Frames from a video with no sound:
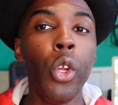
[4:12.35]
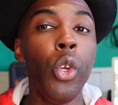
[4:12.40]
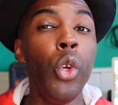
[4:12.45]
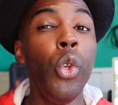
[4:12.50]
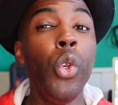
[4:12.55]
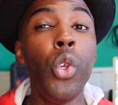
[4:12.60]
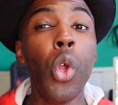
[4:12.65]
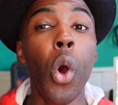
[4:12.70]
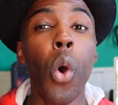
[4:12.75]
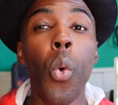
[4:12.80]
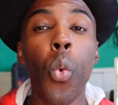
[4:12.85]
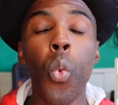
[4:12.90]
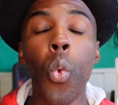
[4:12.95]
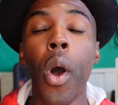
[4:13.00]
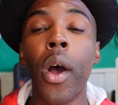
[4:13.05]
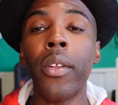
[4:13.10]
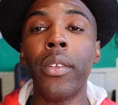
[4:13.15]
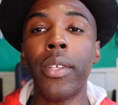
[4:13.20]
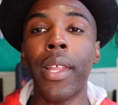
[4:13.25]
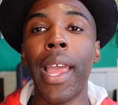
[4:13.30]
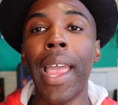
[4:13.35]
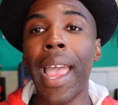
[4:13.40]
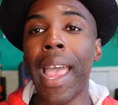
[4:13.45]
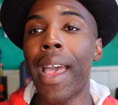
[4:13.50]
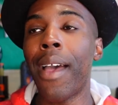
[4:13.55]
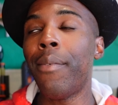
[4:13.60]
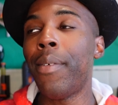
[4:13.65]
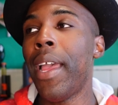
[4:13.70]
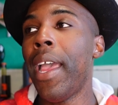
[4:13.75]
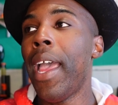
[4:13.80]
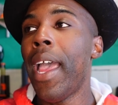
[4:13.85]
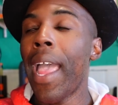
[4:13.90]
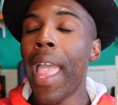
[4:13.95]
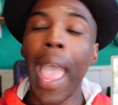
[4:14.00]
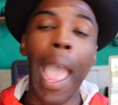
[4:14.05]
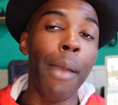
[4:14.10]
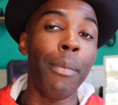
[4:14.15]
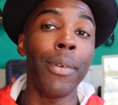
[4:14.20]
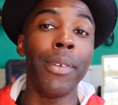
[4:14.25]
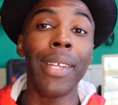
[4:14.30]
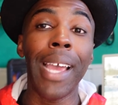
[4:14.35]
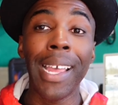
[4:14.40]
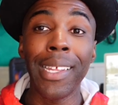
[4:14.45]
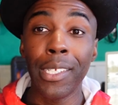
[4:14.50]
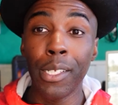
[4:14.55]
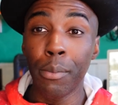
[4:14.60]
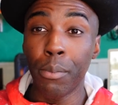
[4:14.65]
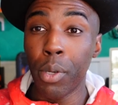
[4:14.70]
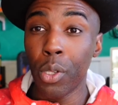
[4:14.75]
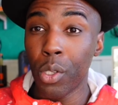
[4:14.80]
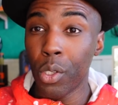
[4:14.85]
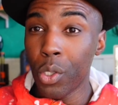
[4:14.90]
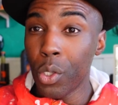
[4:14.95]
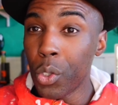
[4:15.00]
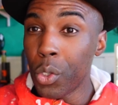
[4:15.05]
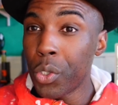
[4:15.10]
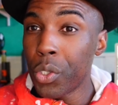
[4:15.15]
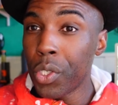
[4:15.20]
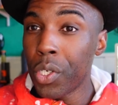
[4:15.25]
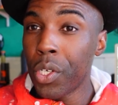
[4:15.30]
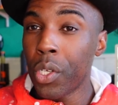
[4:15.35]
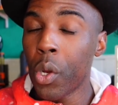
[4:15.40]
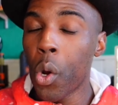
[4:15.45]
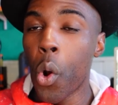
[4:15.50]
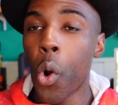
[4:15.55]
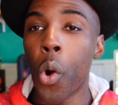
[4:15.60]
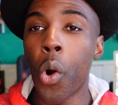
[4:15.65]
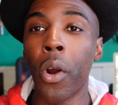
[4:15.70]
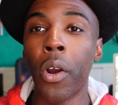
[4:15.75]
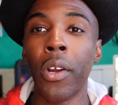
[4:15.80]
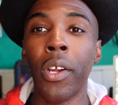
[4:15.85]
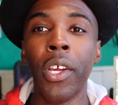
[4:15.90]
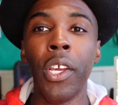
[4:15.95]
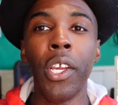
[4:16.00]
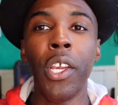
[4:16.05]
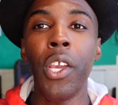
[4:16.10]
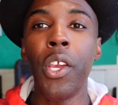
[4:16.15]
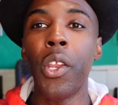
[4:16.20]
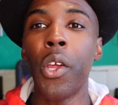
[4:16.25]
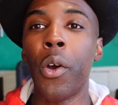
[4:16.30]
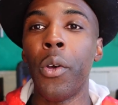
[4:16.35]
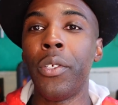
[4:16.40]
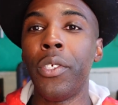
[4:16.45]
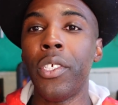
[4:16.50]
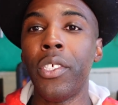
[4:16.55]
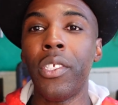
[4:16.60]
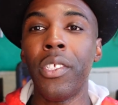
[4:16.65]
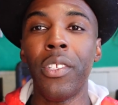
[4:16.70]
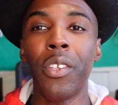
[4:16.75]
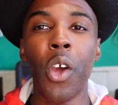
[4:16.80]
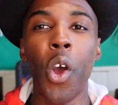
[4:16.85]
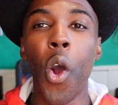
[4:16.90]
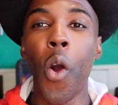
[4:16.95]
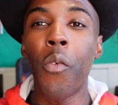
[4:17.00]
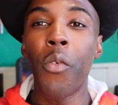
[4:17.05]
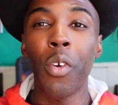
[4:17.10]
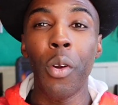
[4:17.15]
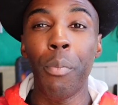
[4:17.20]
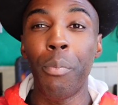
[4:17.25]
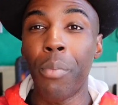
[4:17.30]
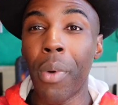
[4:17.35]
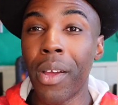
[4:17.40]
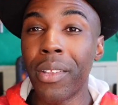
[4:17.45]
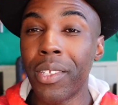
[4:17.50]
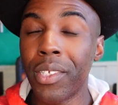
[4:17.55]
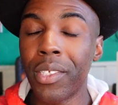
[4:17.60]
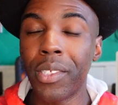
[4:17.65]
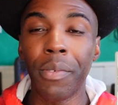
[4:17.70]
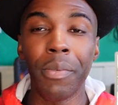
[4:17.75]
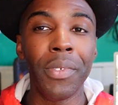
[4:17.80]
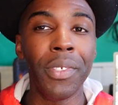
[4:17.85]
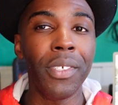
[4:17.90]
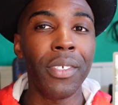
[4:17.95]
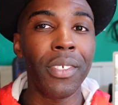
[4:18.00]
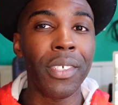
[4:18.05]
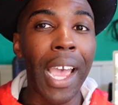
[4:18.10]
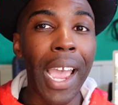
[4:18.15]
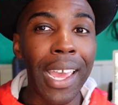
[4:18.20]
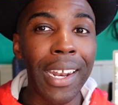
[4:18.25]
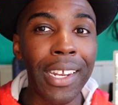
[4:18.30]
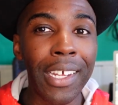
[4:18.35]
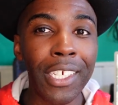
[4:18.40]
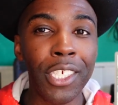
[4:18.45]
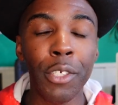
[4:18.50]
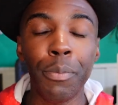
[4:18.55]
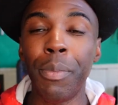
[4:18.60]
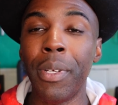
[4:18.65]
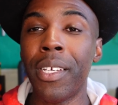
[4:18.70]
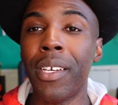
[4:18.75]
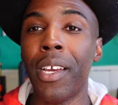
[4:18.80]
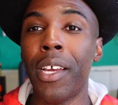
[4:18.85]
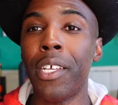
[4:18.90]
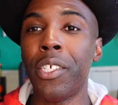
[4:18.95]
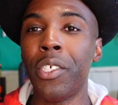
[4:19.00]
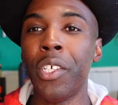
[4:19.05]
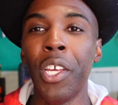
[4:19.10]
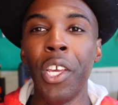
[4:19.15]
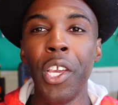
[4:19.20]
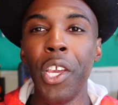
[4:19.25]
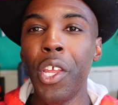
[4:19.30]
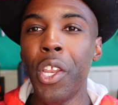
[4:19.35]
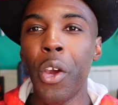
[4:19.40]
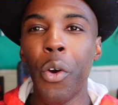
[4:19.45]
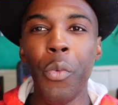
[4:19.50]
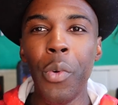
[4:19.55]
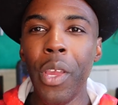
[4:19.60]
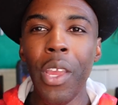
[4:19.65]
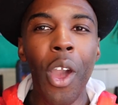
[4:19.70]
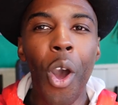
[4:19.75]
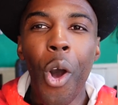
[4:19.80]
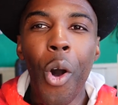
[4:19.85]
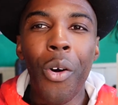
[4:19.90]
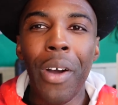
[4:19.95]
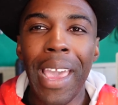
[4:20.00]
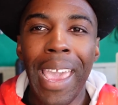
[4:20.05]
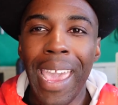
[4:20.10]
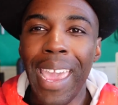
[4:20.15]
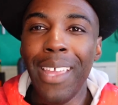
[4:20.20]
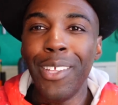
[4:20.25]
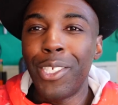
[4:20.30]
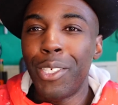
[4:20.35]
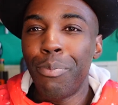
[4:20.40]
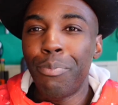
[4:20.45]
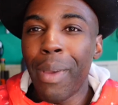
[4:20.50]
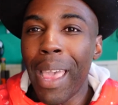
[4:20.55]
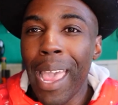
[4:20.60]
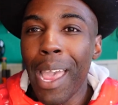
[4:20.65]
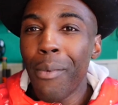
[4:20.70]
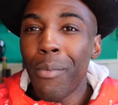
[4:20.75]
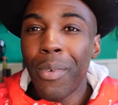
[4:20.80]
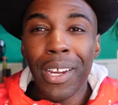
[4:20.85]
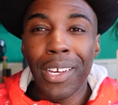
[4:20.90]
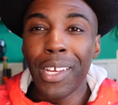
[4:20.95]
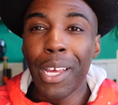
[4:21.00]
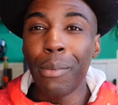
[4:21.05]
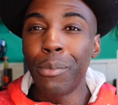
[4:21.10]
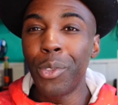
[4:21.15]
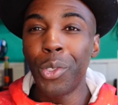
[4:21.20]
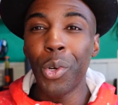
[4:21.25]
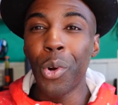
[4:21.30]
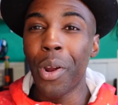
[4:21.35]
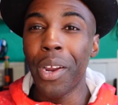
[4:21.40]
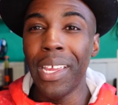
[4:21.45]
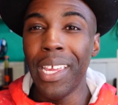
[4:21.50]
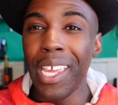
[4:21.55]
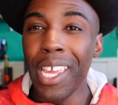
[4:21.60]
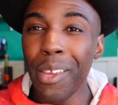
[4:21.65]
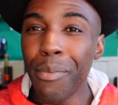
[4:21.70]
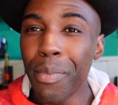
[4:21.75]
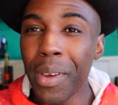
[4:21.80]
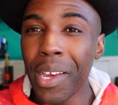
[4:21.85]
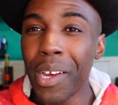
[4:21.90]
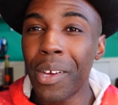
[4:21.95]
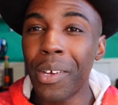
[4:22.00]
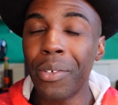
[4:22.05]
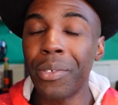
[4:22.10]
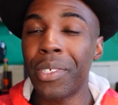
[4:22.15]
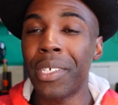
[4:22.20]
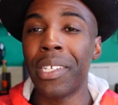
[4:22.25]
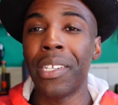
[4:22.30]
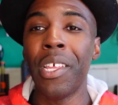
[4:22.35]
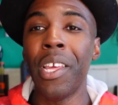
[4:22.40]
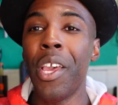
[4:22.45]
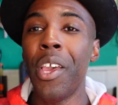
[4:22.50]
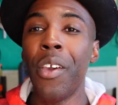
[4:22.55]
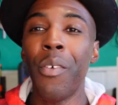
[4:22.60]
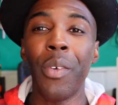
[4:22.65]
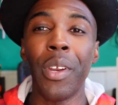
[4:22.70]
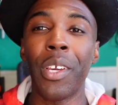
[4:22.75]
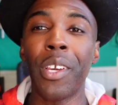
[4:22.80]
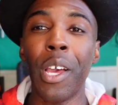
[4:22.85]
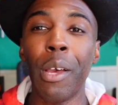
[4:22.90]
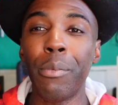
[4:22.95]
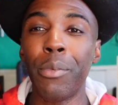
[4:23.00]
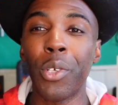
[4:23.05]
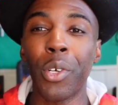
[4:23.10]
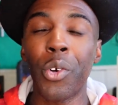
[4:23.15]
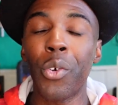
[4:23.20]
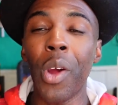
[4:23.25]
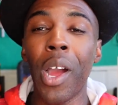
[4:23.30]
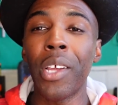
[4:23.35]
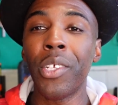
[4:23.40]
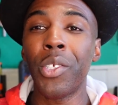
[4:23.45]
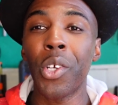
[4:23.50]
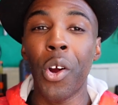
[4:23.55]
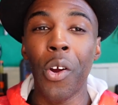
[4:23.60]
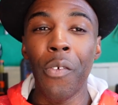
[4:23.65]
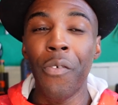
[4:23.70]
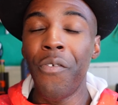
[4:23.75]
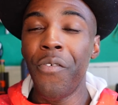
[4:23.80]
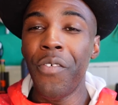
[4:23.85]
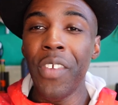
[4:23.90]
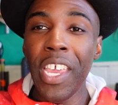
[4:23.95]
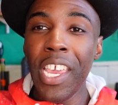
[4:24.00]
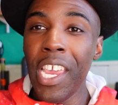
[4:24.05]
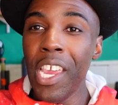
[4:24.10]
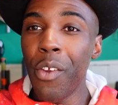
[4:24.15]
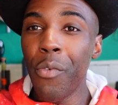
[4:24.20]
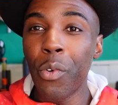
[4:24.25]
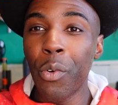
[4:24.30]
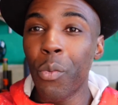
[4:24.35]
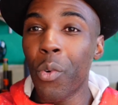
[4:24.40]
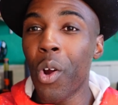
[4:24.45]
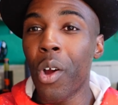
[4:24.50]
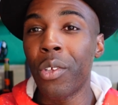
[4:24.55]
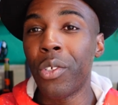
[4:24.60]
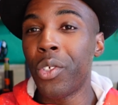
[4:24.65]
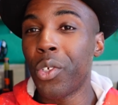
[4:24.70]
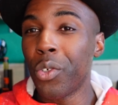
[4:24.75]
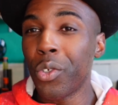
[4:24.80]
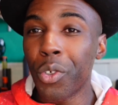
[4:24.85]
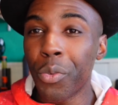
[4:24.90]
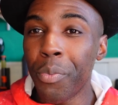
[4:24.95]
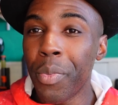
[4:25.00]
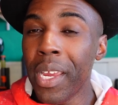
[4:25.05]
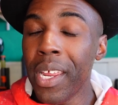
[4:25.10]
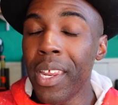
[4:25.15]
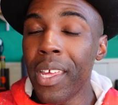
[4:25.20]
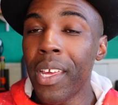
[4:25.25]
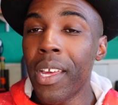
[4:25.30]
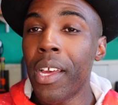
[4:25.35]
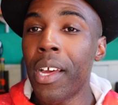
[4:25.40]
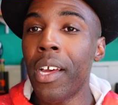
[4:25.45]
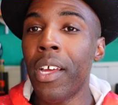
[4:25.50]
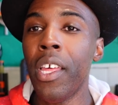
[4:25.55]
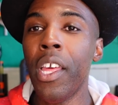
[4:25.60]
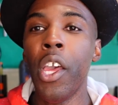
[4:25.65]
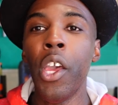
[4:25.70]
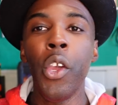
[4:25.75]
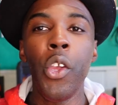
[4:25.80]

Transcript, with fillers: you don't want to have advertising pollution or, you know, just an overabundance of signage because, you know, we all hate spam when it comes to our emails and when it comes across our feed when we're on social media.